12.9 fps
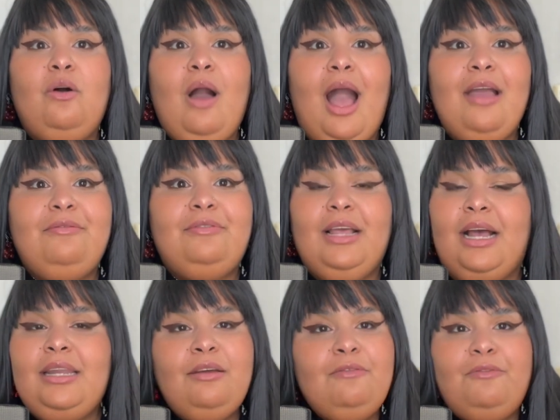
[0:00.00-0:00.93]
I've
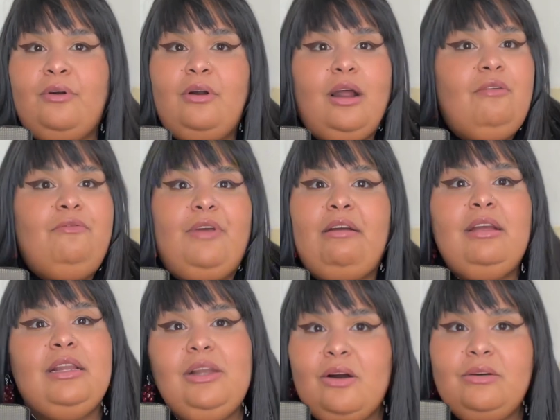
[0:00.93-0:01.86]
done it for a
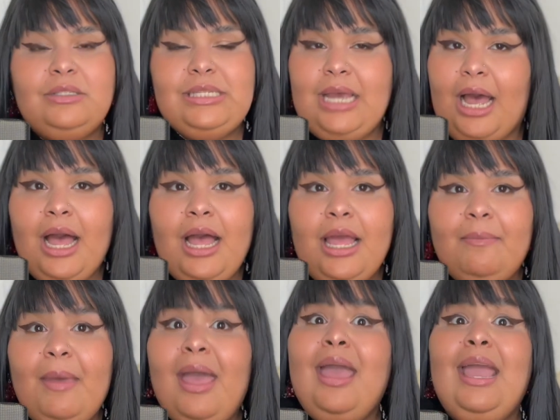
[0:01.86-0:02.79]
very long
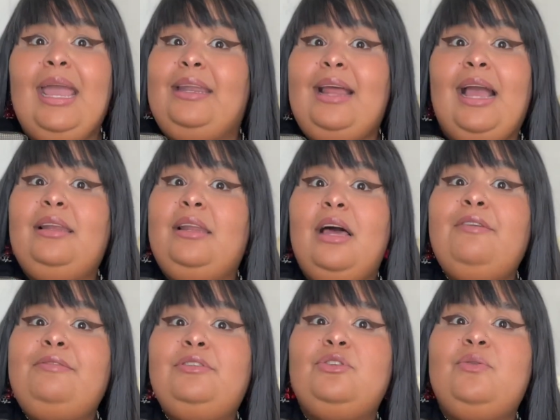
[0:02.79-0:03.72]
time and I
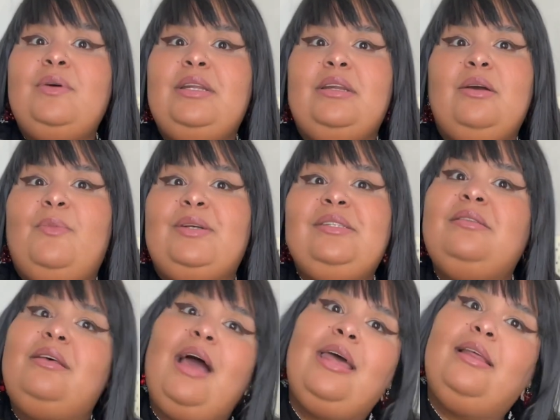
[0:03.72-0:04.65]
loved doing it. It wasn't
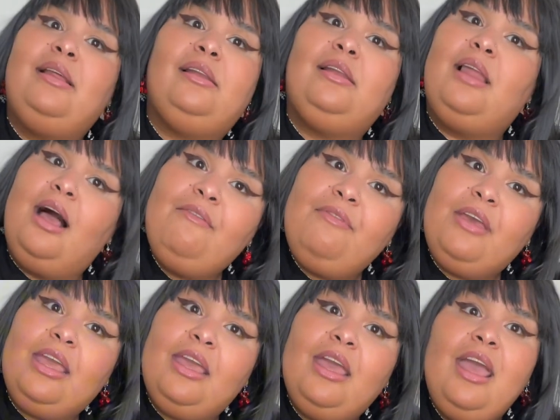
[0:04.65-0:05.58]
that I didn't love
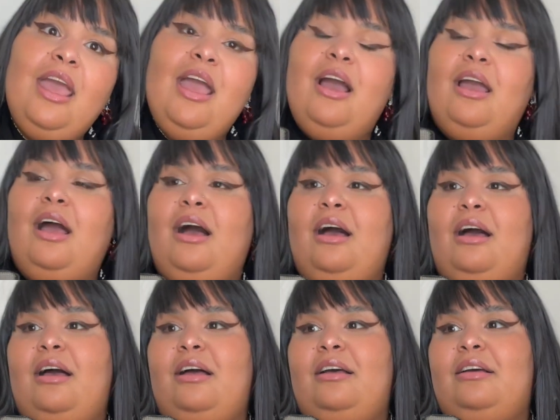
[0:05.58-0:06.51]
it
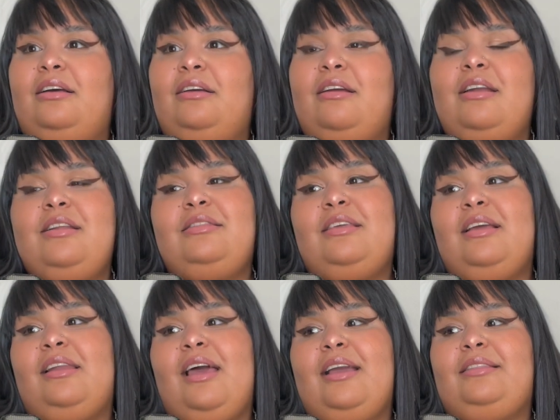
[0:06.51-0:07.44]
or
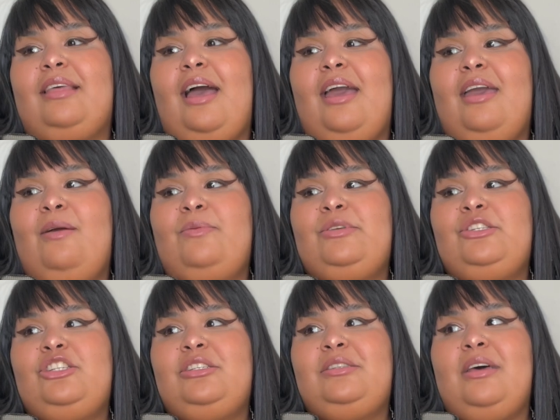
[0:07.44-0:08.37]
anything like that. It was
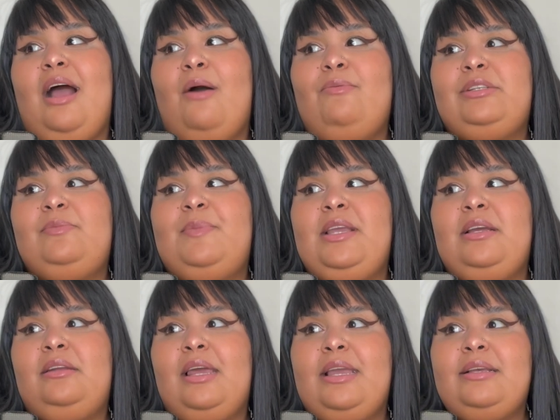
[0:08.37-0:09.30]
just that I was
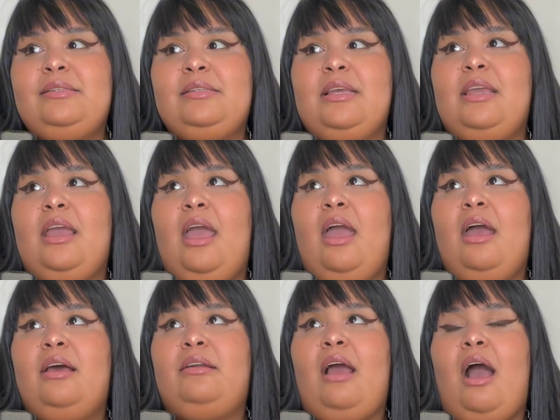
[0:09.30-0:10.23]
being lazy
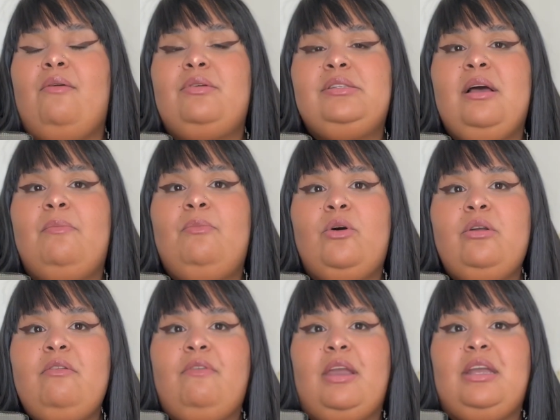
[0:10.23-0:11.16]
and I was
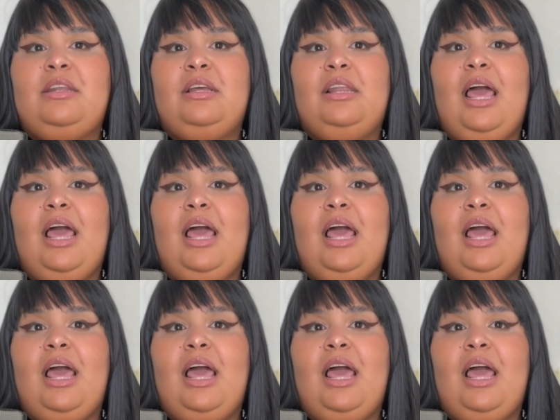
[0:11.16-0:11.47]
unmotivated.